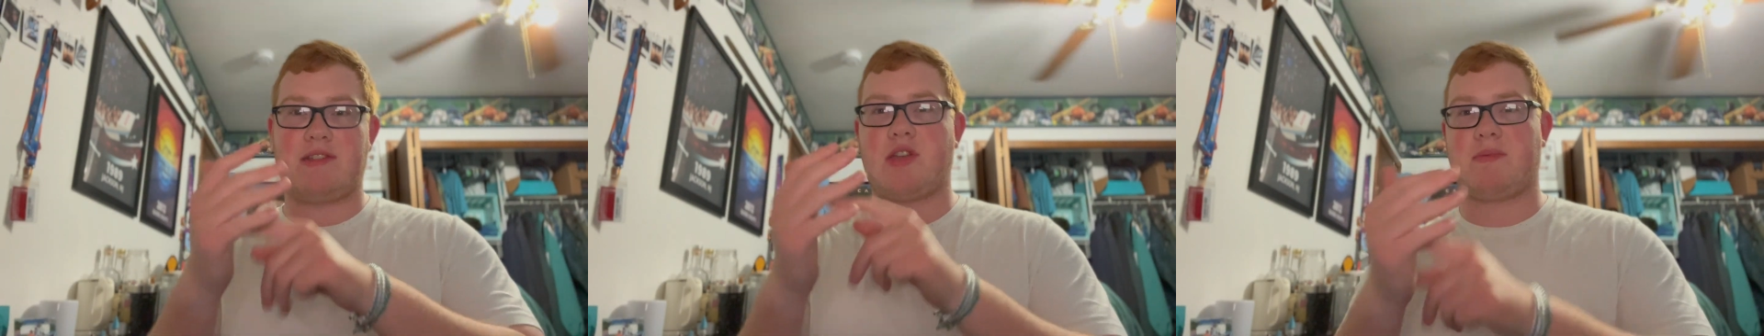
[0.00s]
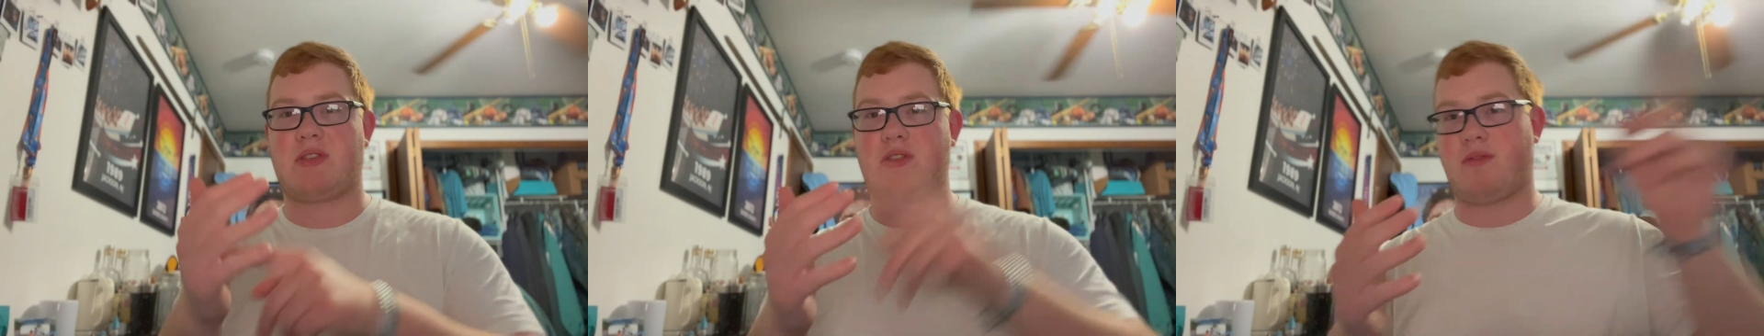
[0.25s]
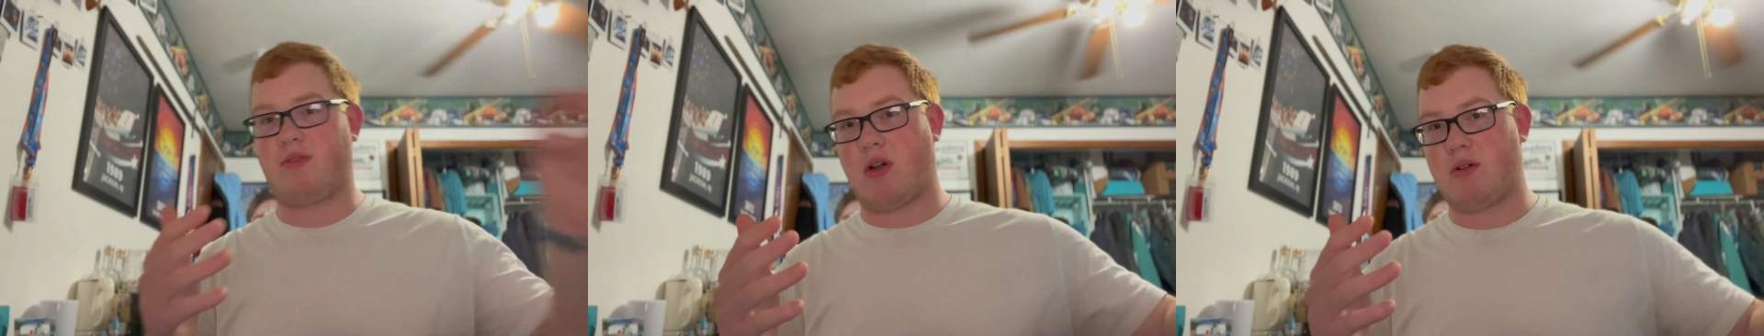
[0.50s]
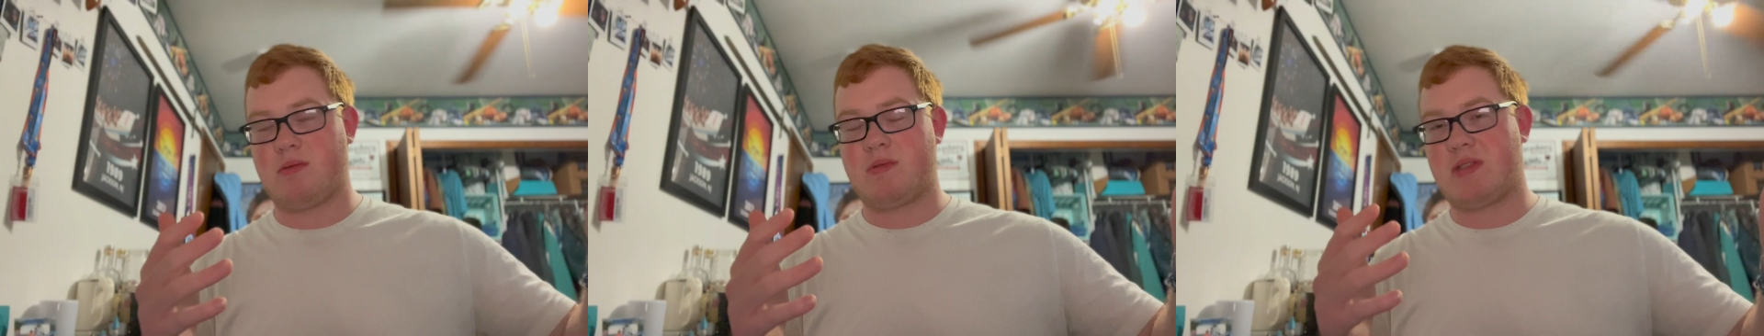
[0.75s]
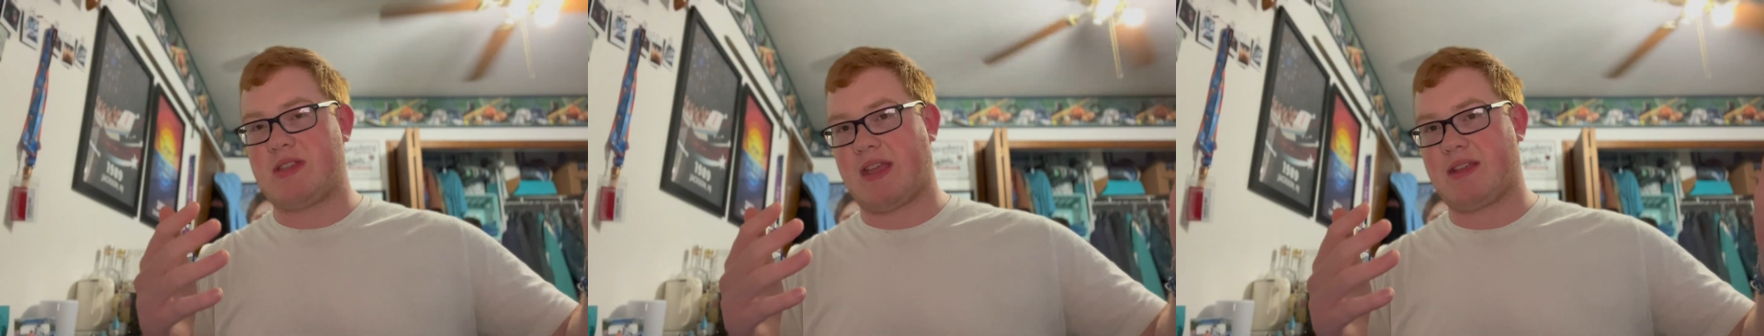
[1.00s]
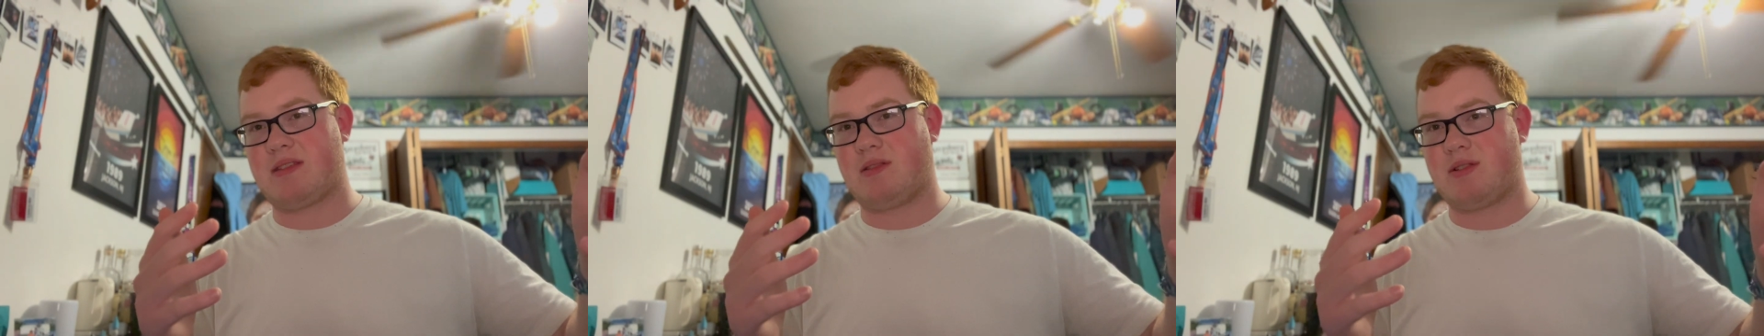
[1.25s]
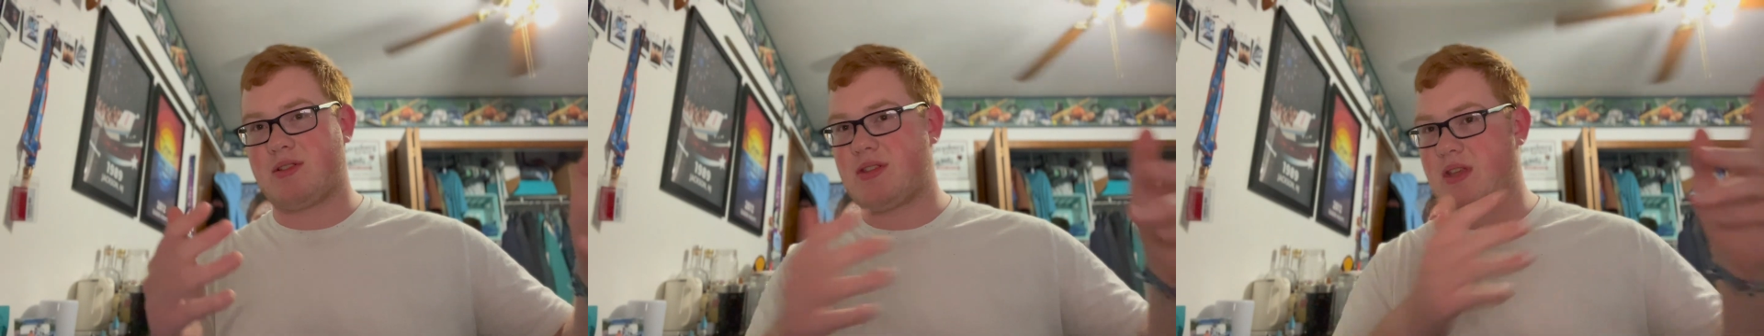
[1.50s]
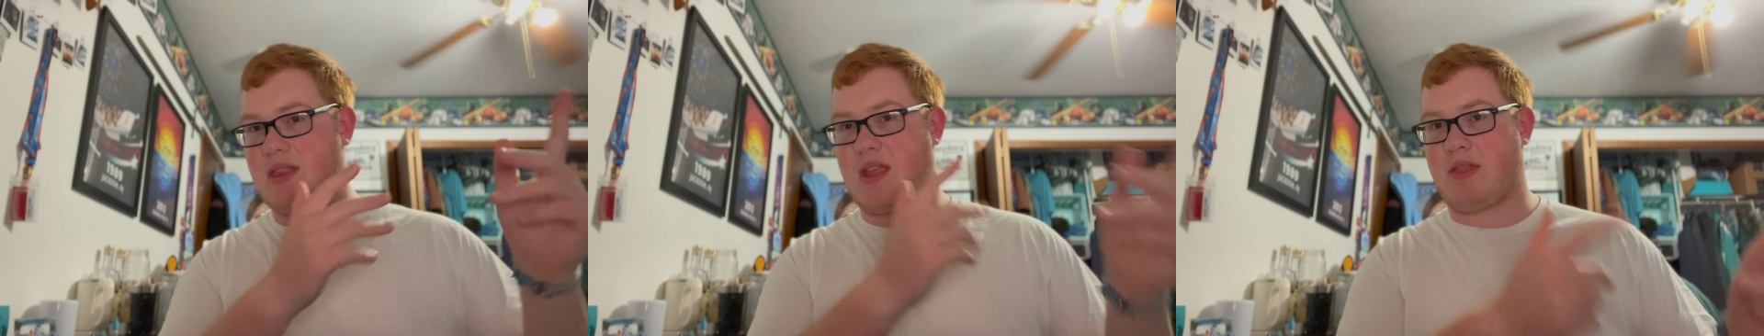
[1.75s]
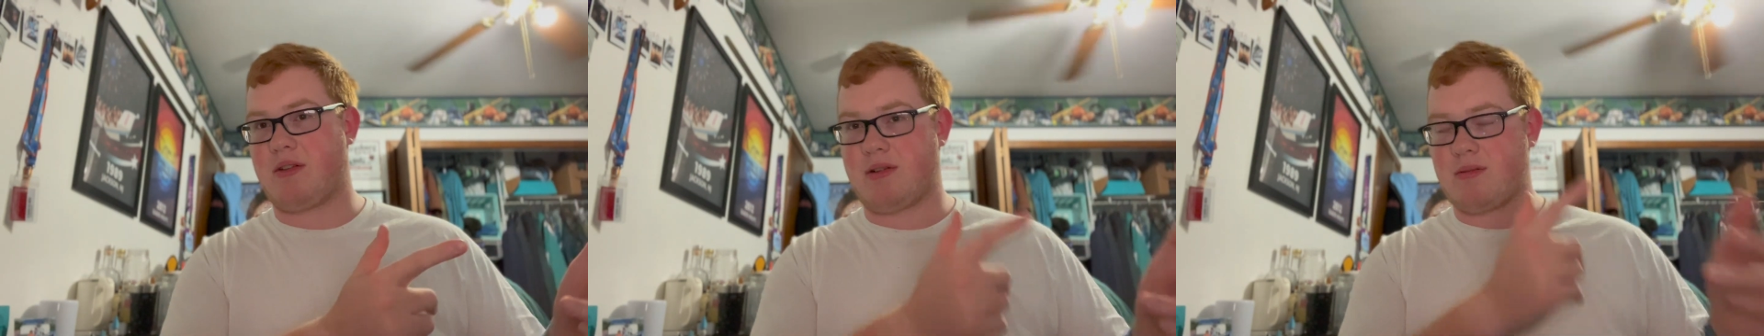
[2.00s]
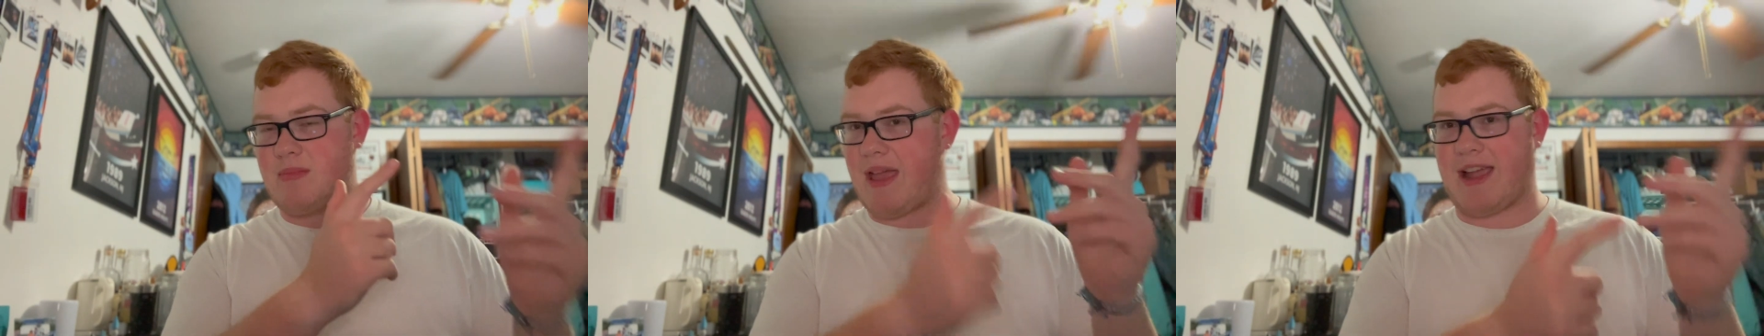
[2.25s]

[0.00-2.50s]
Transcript: chips in your phone signals another